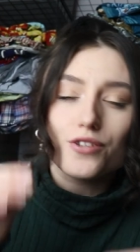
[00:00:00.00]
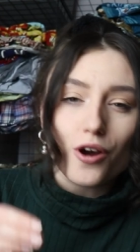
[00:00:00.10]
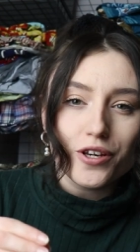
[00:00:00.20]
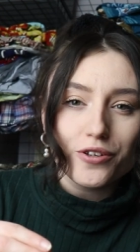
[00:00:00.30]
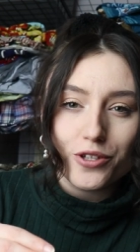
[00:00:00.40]

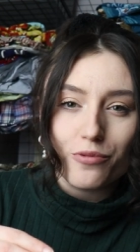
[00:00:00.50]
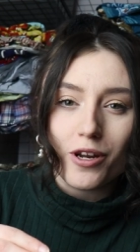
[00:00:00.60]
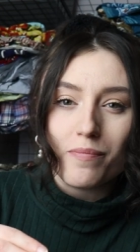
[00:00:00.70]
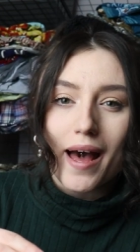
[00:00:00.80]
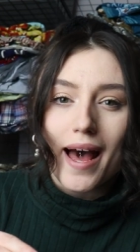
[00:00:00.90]
stock you do
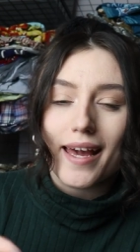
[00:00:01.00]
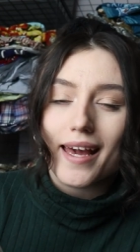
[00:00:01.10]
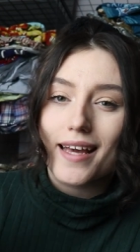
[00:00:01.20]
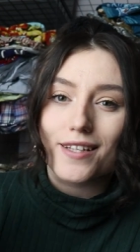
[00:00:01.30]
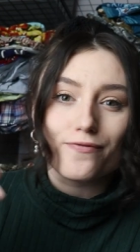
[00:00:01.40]
want to buy
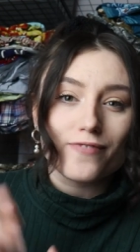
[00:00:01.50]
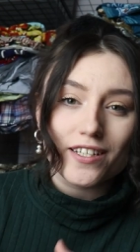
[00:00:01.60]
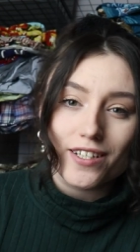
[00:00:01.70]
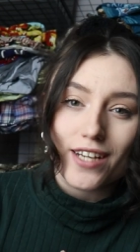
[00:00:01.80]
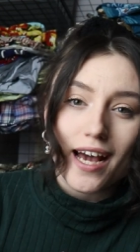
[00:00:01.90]
is
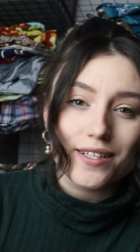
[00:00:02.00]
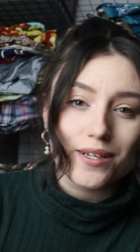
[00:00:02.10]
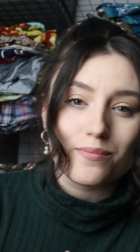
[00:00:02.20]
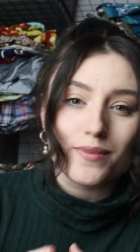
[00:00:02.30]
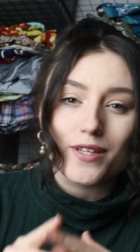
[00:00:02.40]
vintage
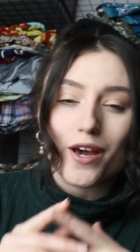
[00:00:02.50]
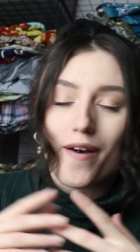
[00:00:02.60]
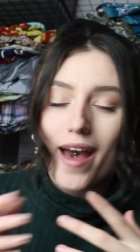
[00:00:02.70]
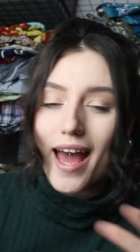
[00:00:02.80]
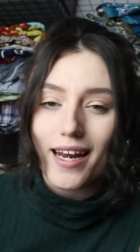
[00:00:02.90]
items,
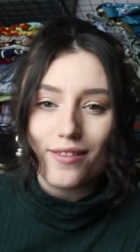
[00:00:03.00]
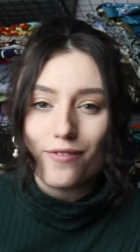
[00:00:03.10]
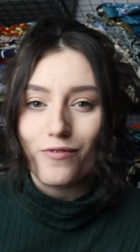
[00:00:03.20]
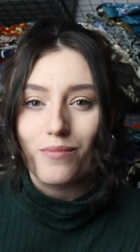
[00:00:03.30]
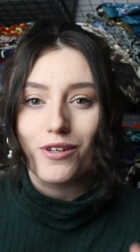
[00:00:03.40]
so
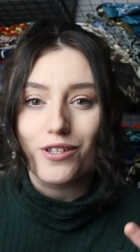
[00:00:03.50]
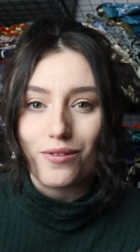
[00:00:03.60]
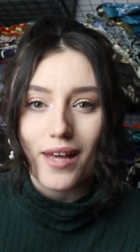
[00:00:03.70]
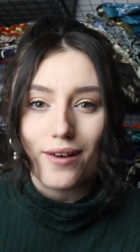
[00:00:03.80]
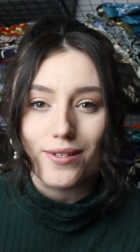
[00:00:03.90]
anything from the
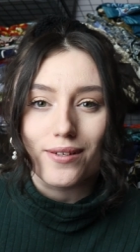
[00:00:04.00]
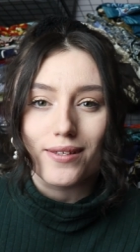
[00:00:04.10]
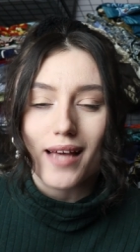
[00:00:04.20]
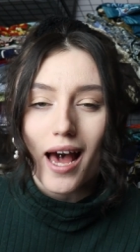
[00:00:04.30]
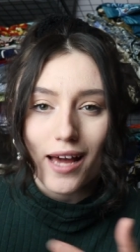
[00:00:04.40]
two
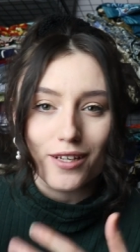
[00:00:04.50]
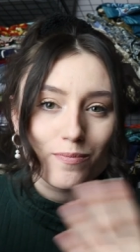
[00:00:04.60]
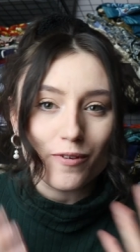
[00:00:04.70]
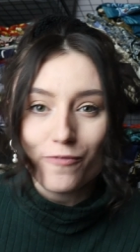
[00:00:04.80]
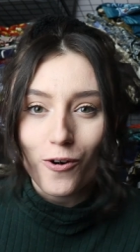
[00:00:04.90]
thousands
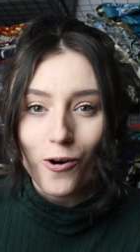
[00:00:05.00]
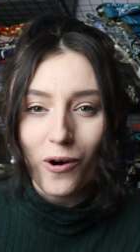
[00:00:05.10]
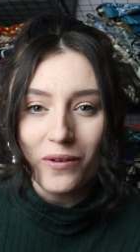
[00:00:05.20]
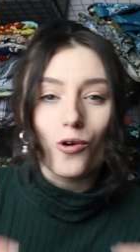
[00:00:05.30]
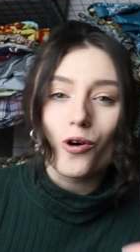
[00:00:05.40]
and
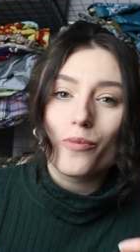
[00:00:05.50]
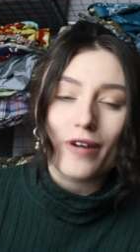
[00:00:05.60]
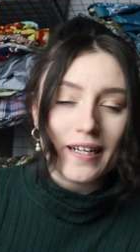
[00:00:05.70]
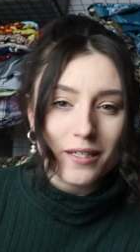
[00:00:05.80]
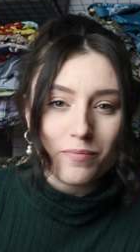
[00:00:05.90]
before, or
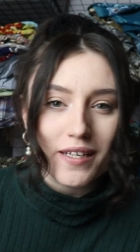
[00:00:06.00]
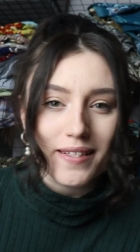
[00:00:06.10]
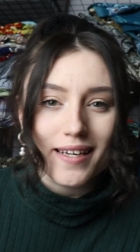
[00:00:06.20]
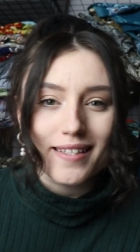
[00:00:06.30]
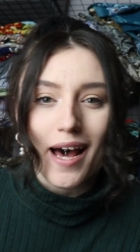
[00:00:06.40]
branded
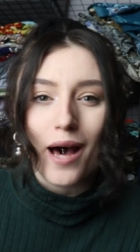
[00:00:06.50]
pieces.